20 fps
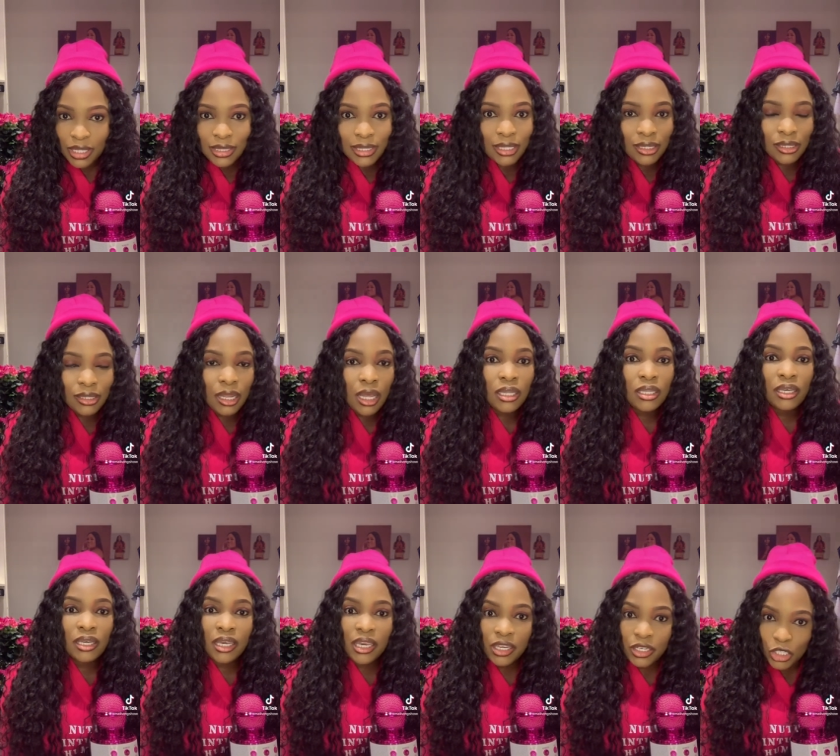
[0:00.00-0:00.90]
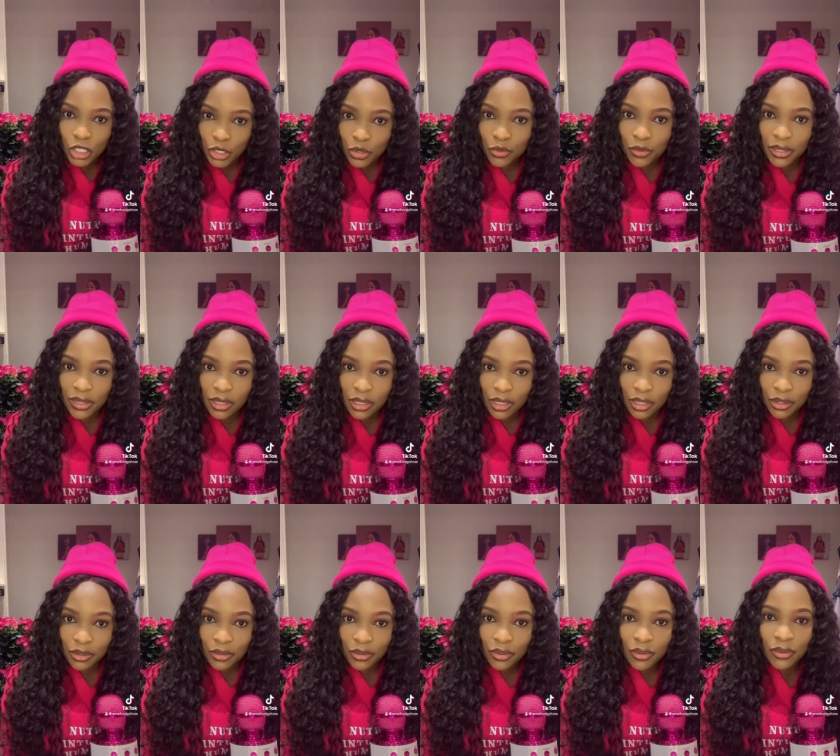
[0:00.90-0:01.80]
This is not the issue with
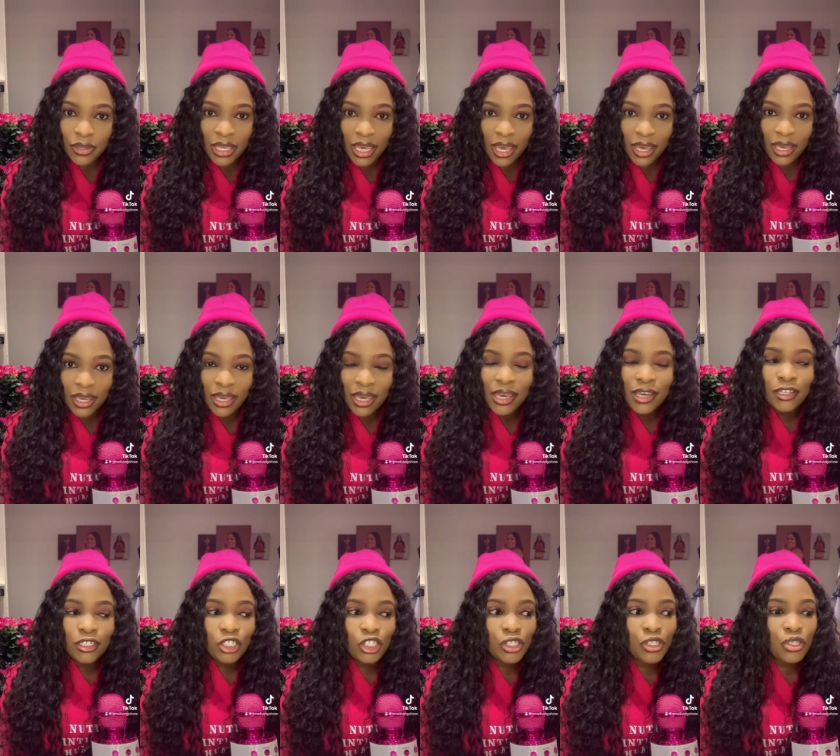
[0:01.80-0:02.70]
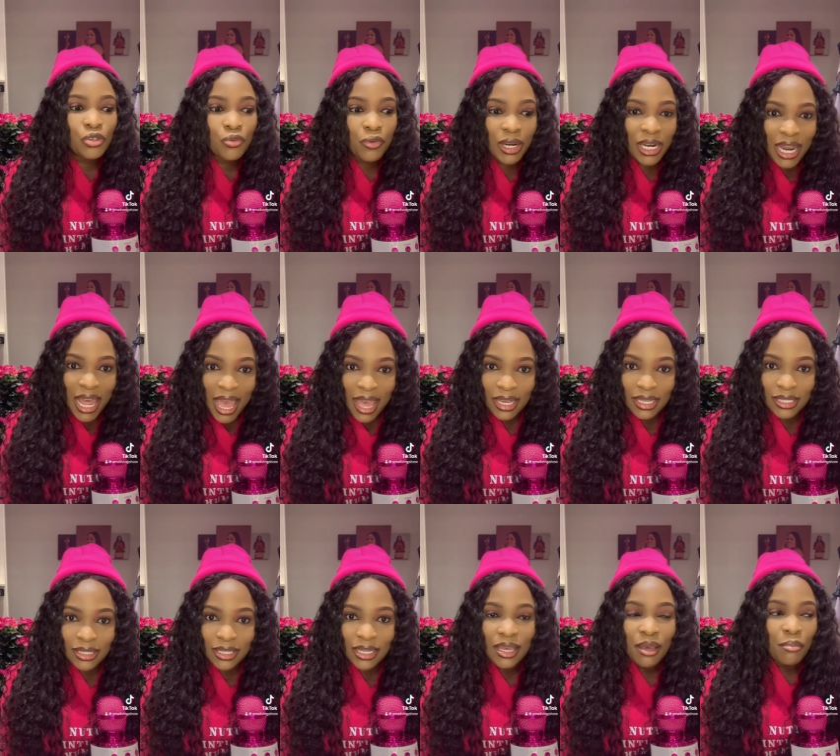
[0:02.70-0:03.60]
you, okay? Just
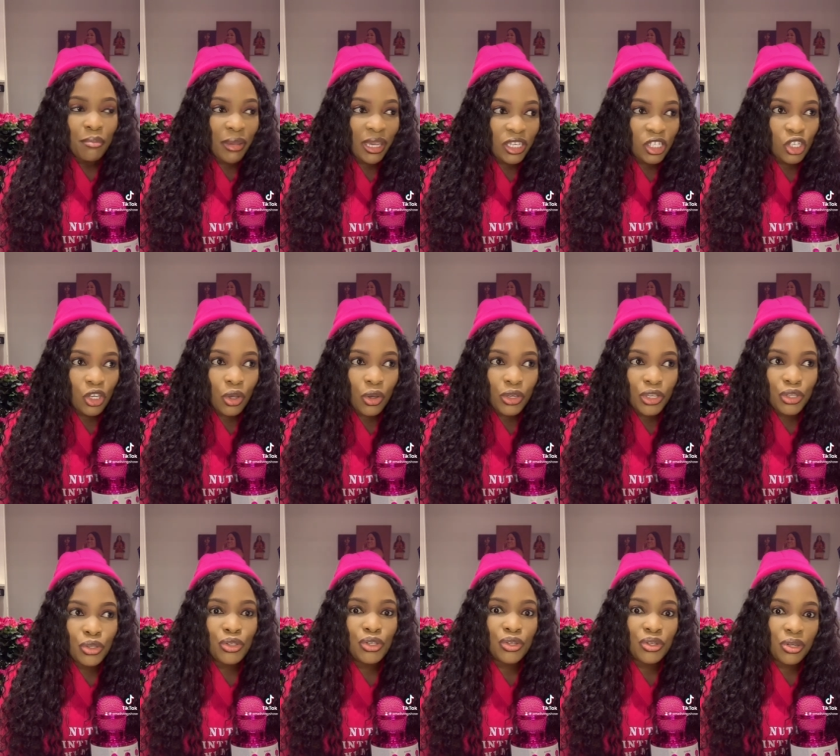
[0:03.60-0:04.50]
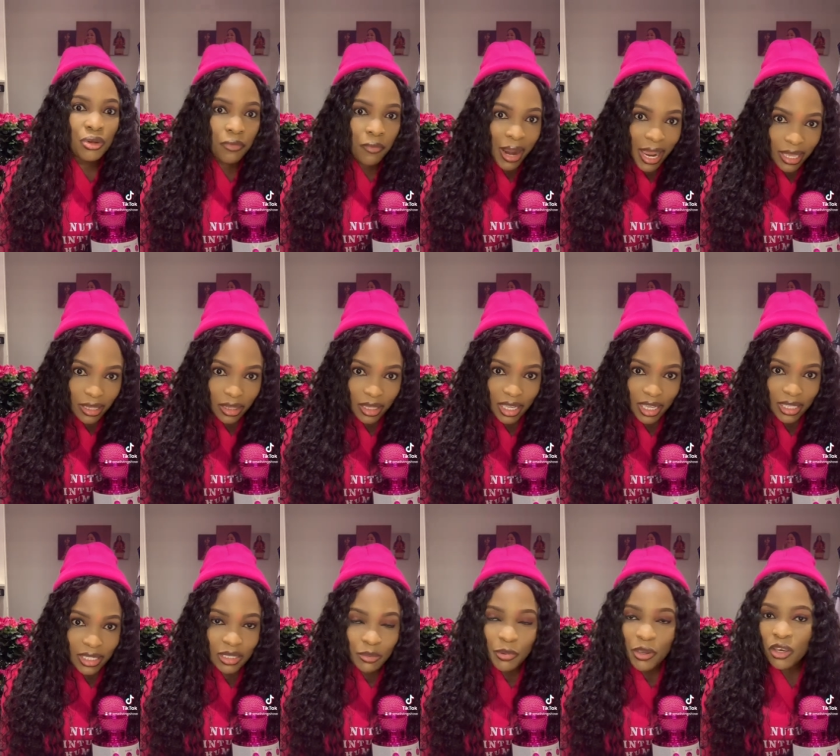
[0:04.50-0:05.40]
relax. Make sure you do the right
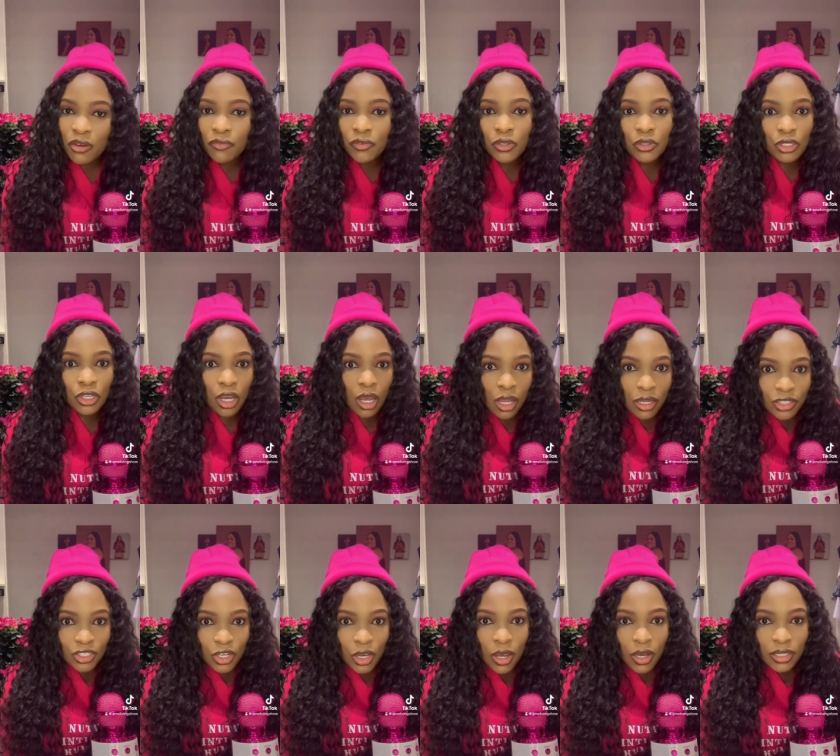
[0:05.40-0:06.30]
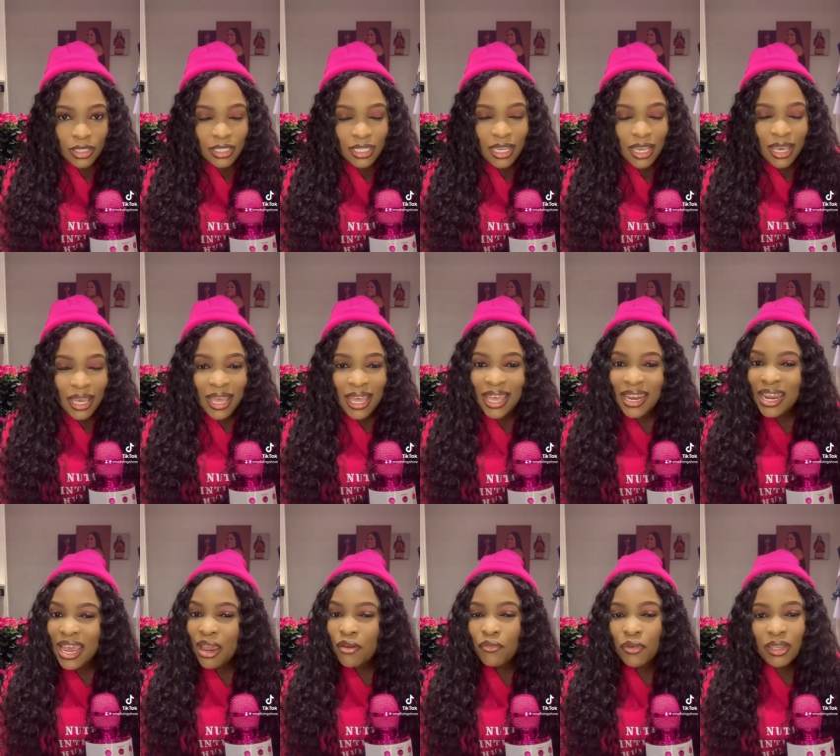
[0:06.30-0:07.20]
things, be of good conduct,
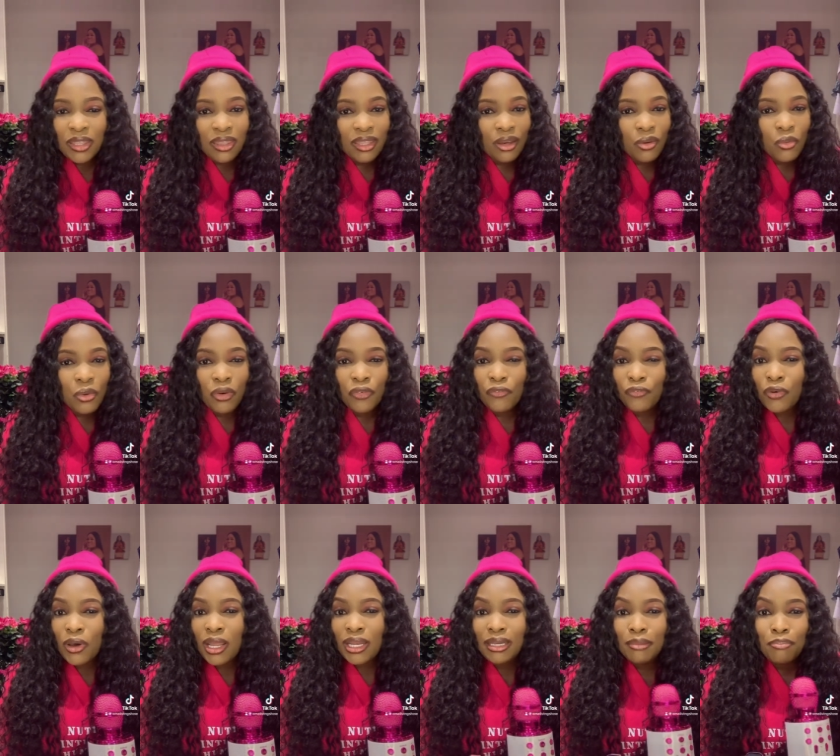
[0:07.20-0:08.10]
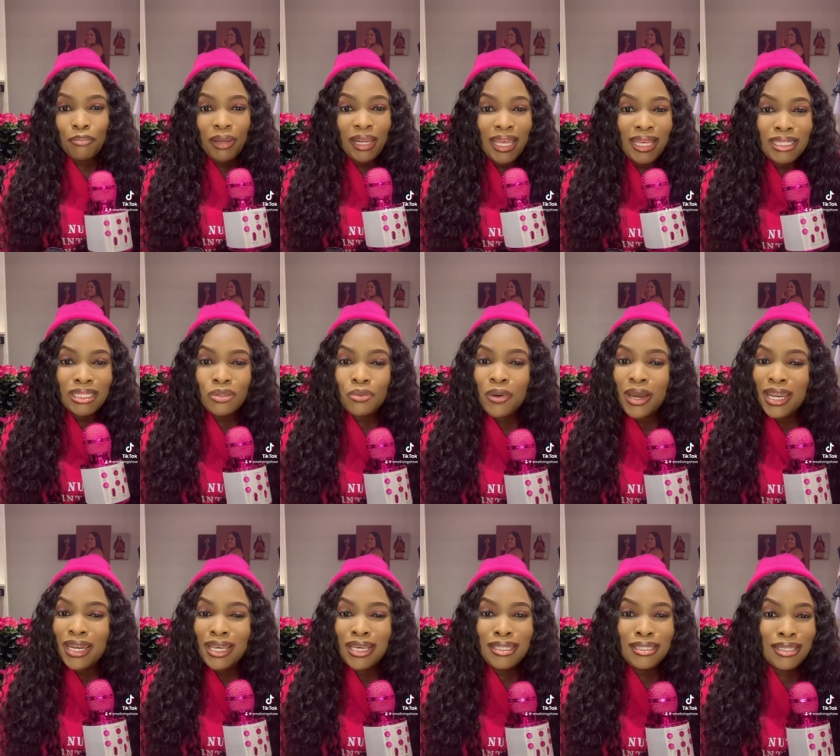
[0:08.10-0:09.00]
and everything will fall in place
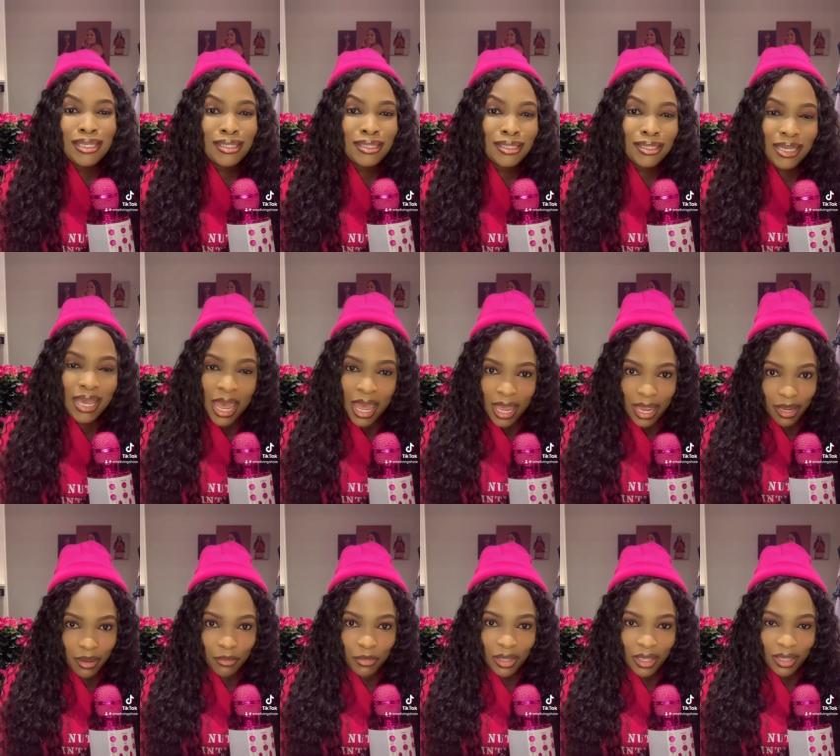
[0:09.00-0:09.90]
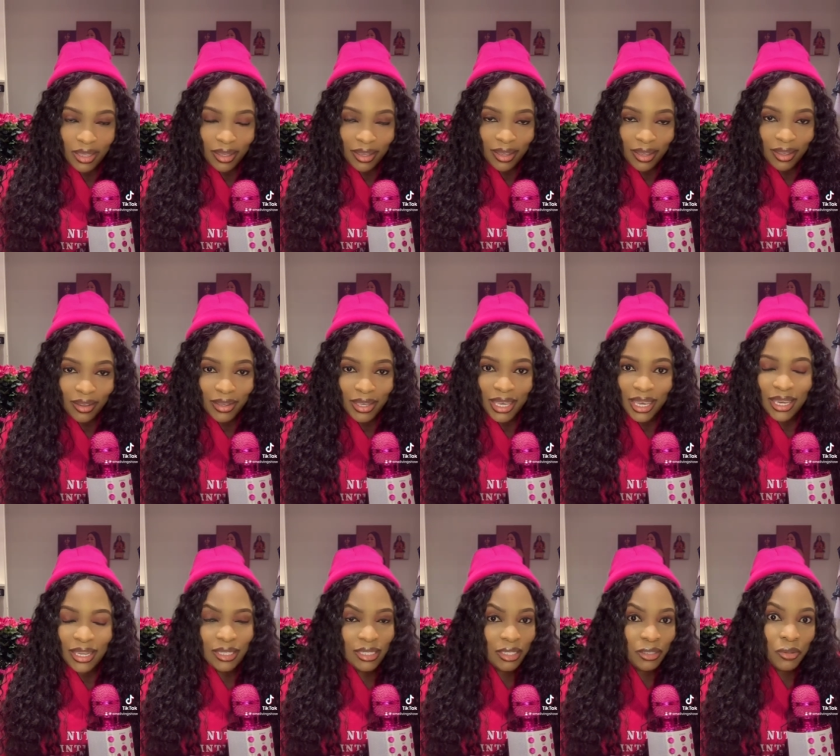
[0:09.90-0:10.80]
when it is time,
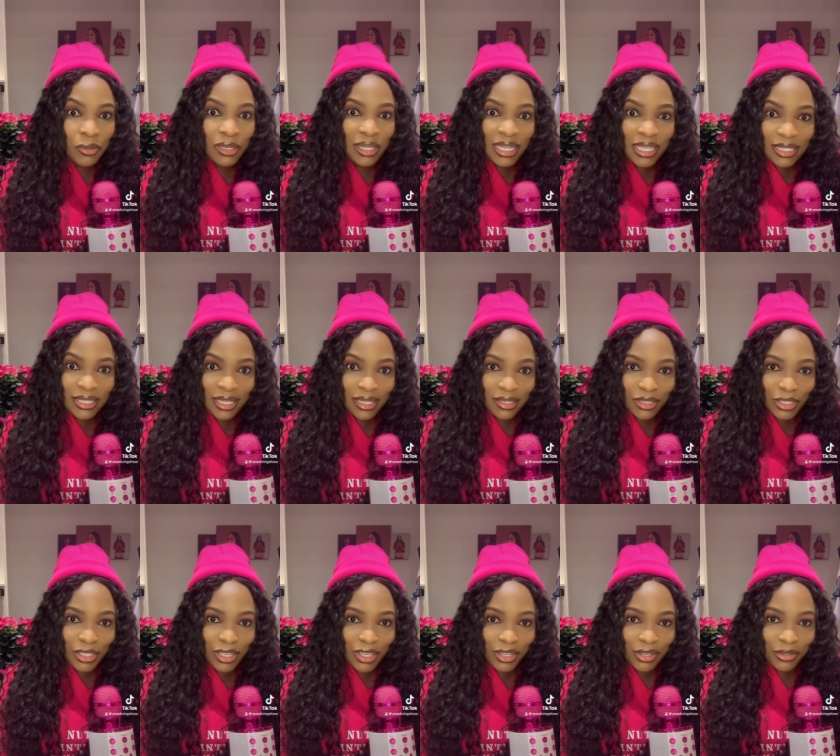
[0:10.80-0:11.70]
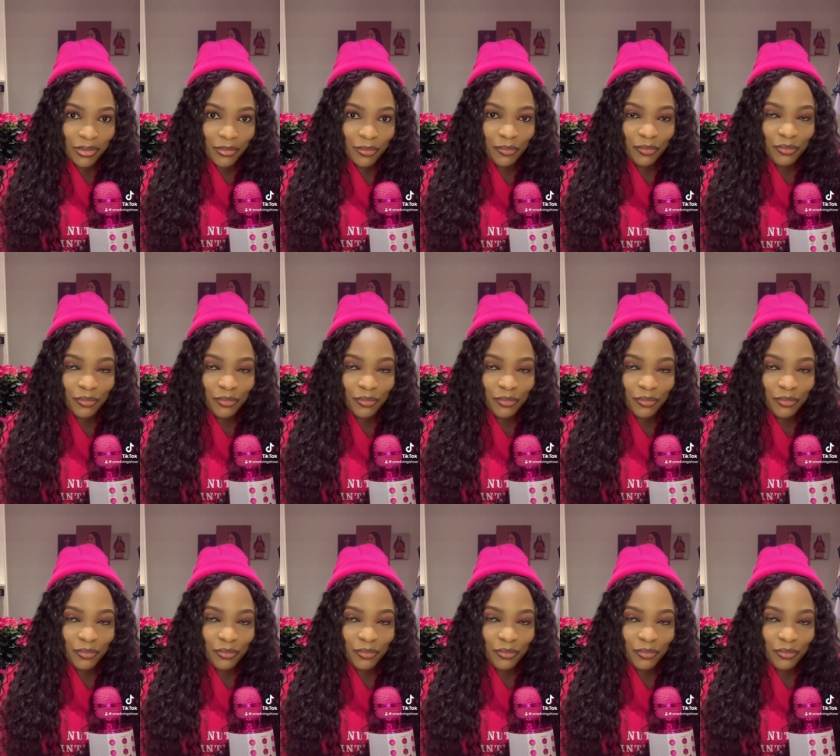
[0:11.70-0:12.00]
okay? They don't listen to you.